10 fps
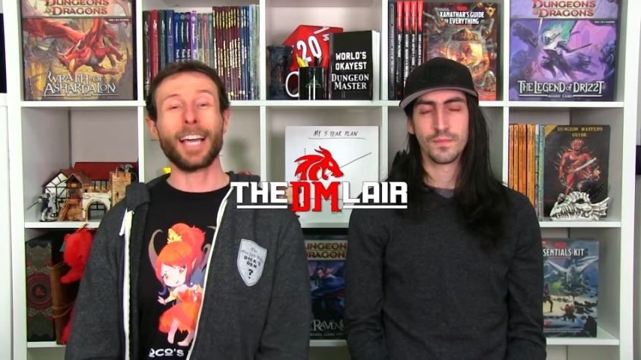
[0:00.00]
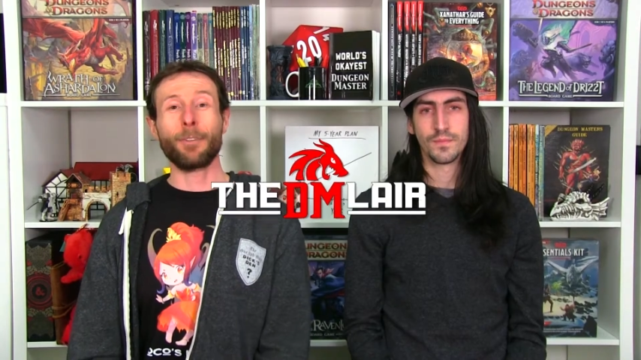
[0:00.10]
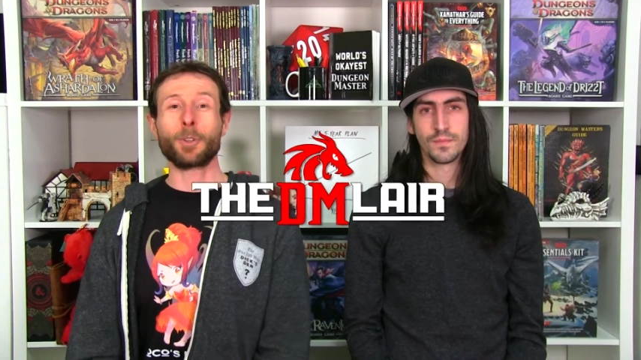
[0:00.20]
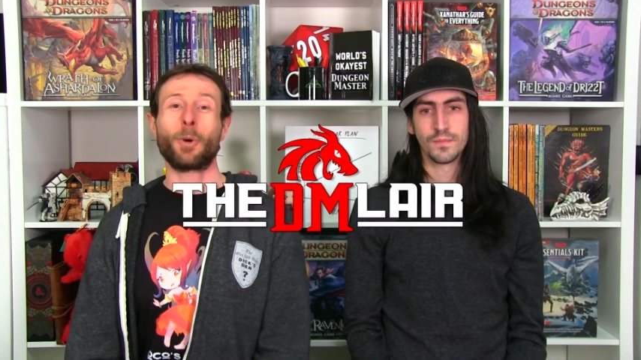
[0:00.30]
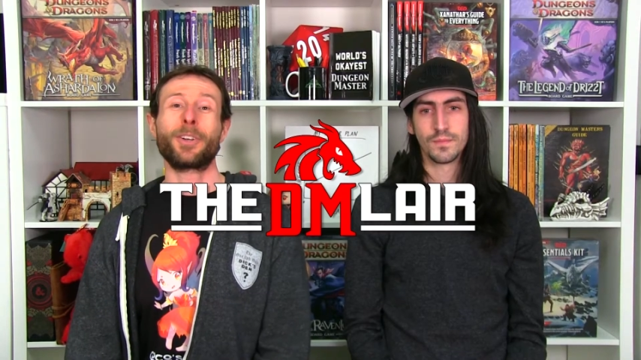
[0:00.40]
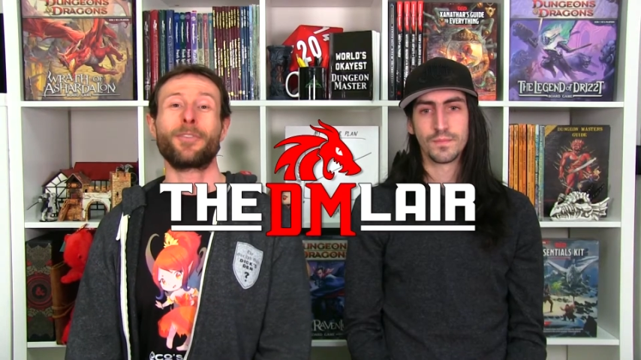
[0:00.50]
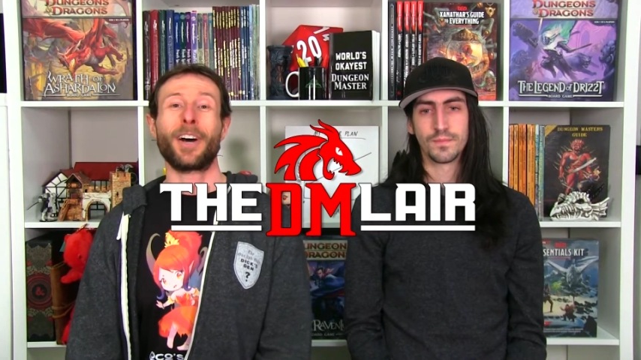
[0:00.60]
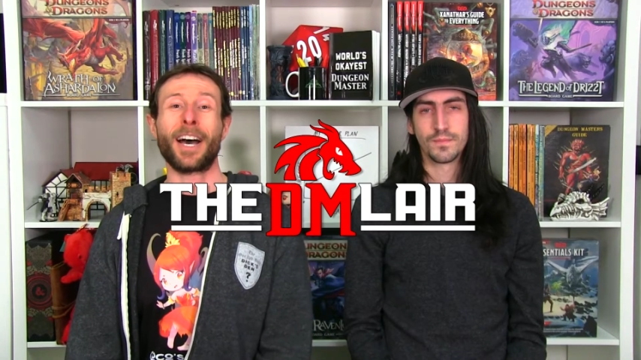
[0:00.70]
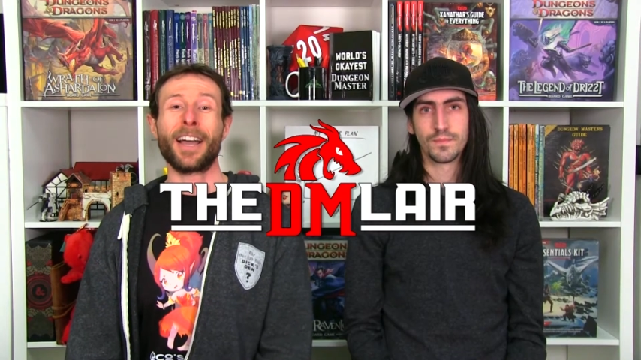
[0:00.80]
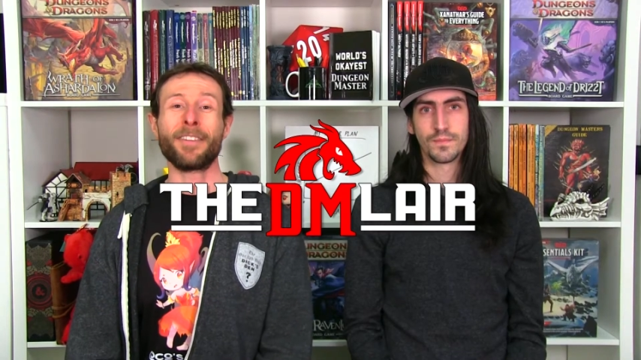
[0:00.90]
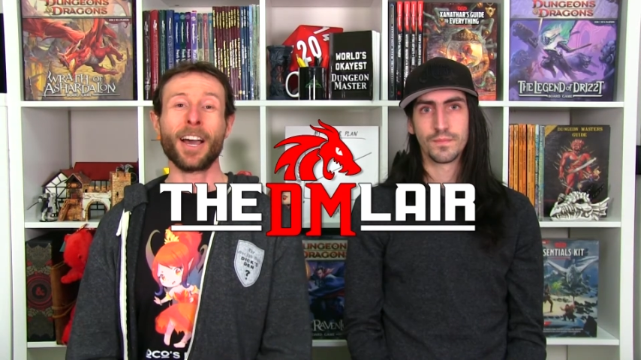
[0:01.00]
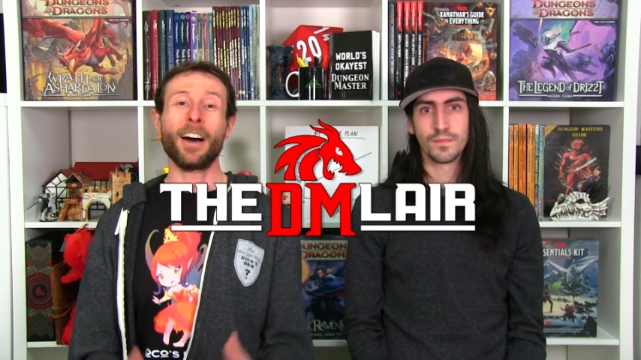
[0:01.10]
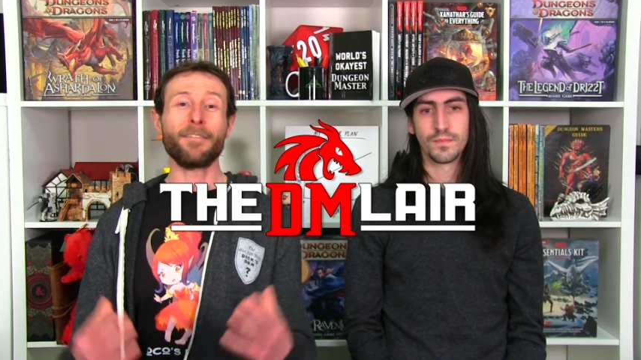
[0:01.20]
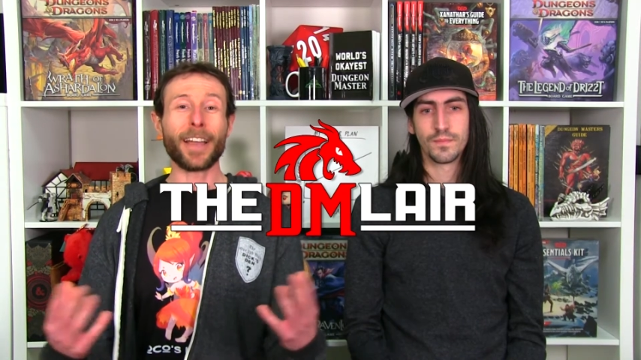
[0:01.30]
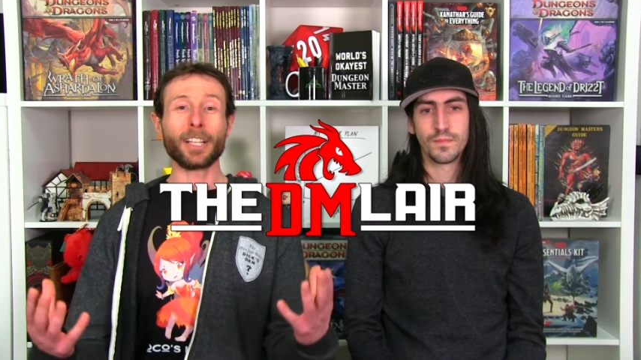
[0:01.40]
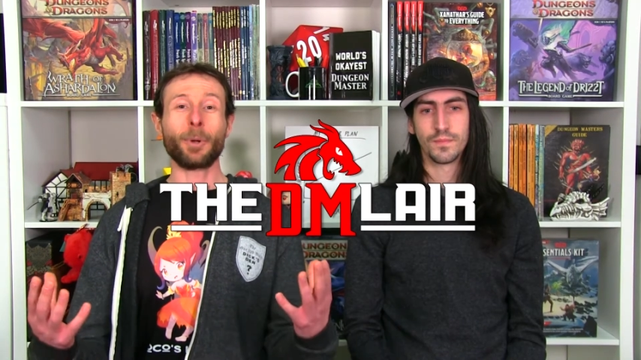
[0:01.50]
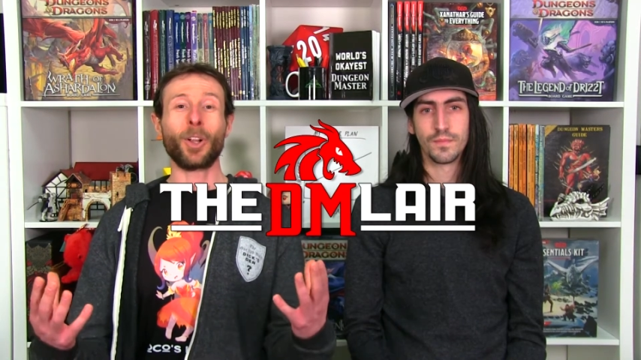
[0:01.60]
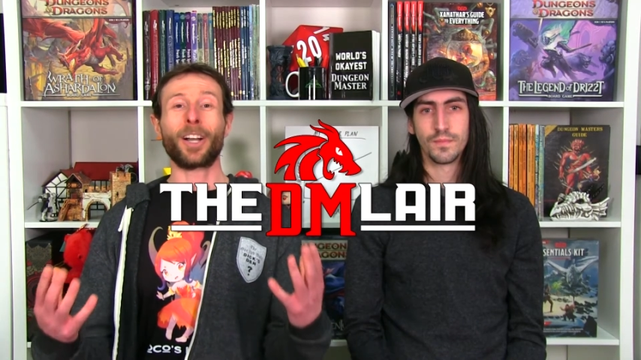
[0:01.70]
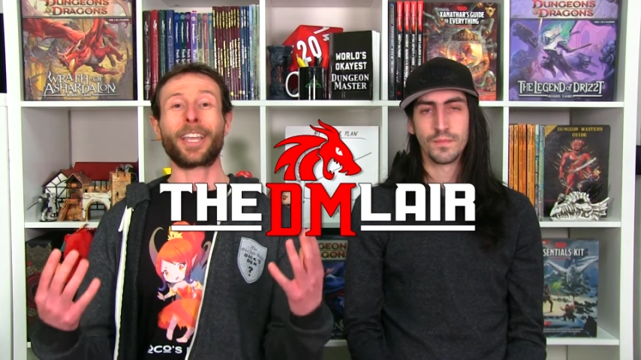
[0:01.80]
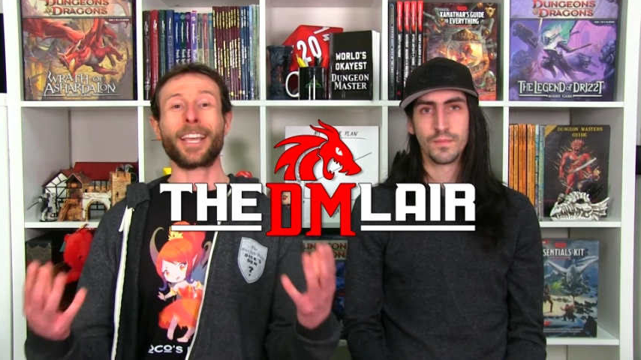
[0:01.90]
Speaker 1: levels 1 to 5, available
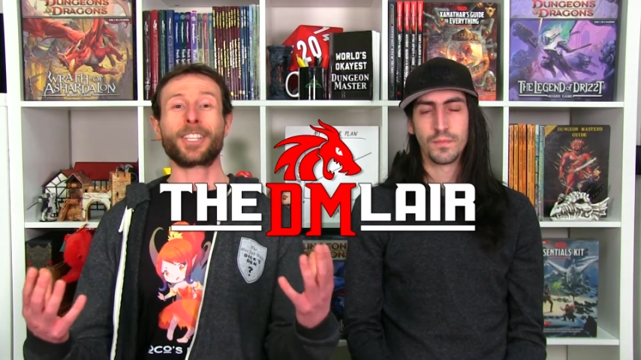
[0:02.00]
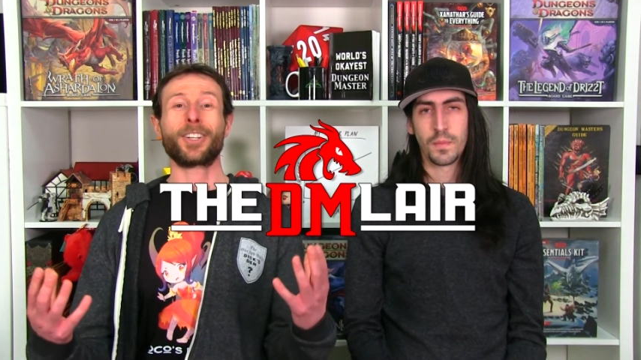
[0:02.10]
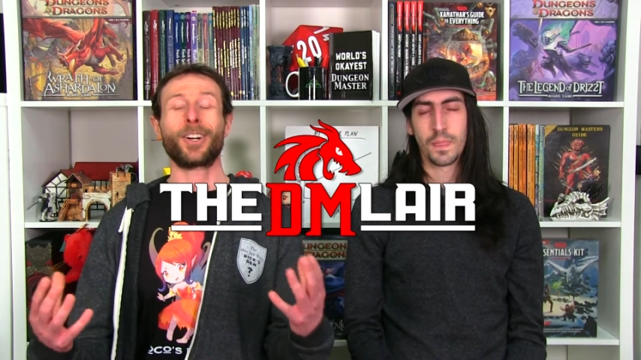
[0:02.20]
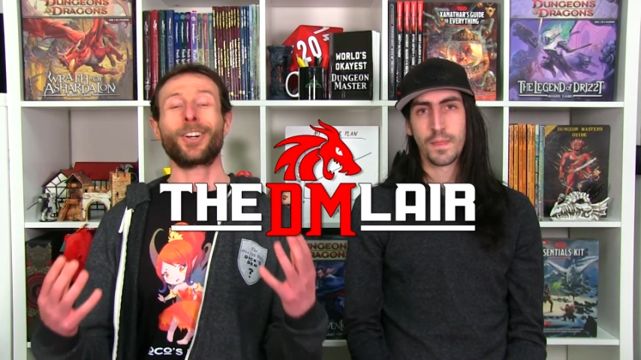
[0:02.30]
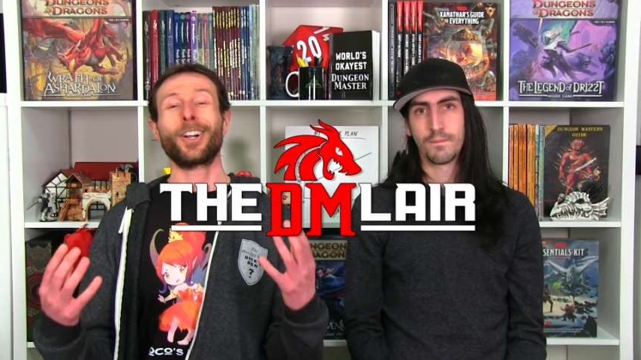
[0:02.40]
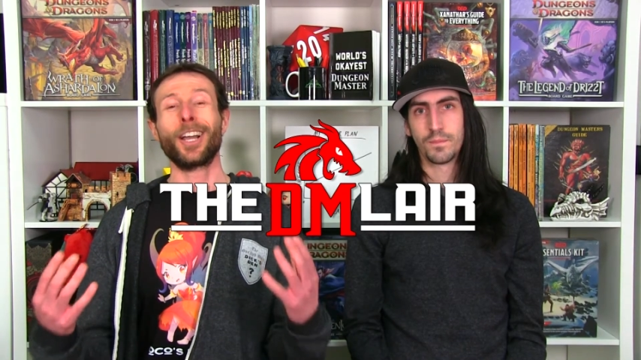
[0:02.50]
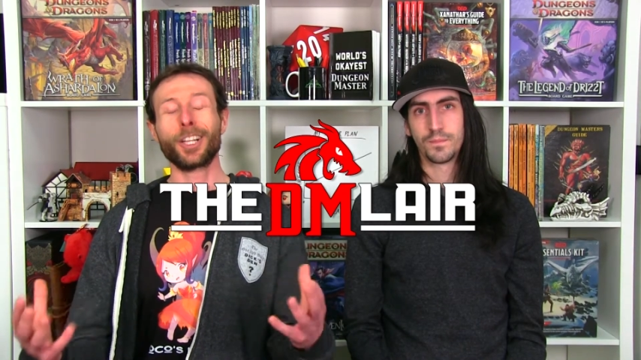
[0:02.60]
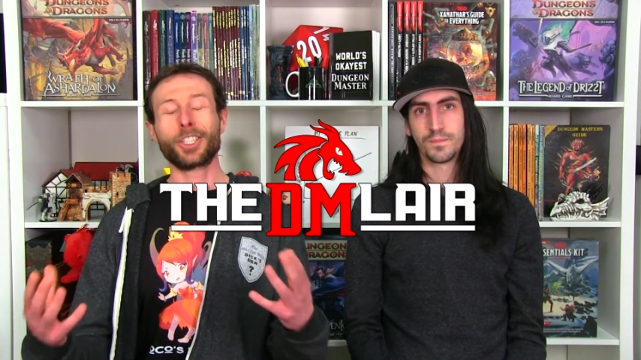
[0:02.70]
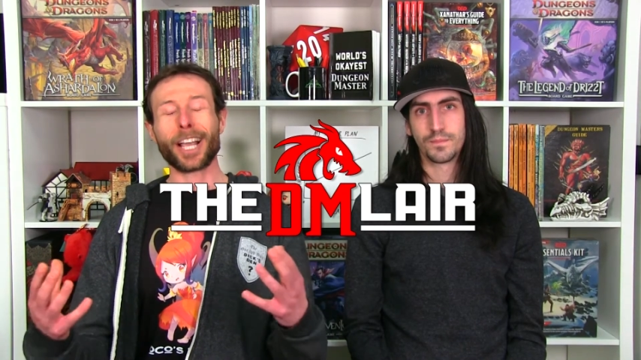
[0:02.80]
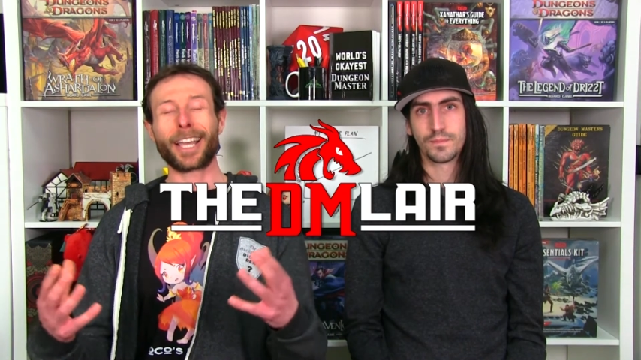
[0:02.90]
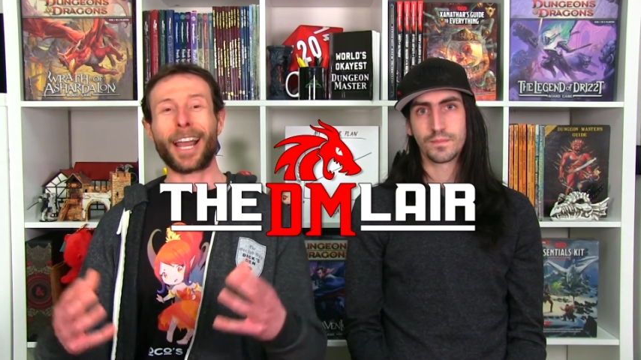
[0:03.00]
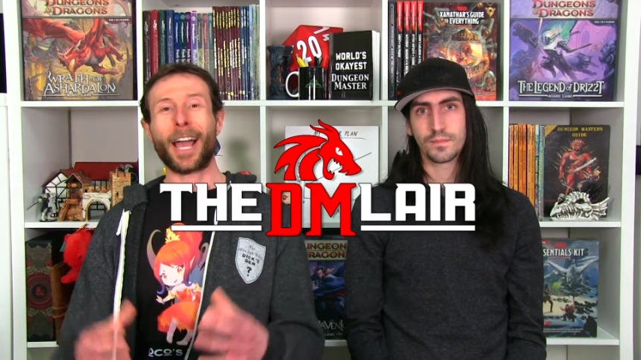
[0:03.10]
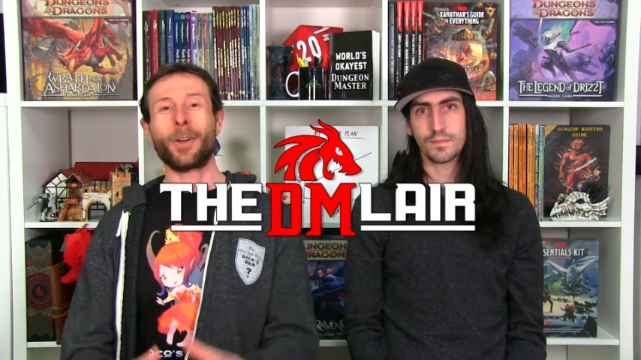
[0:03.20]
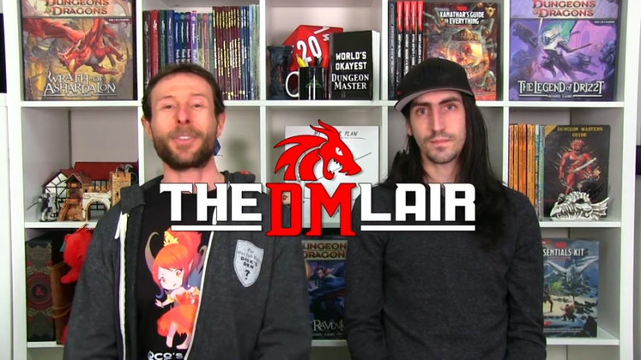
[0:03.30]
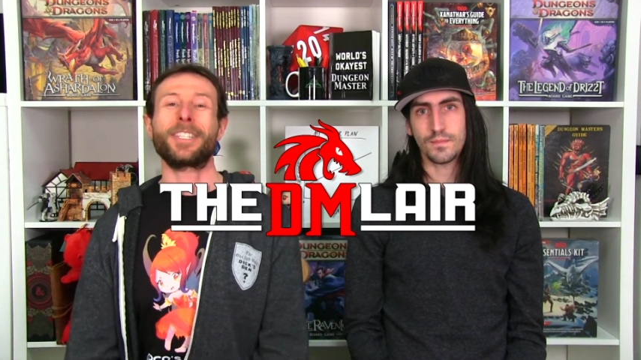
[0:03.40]
on Kickstarter. Check it out, the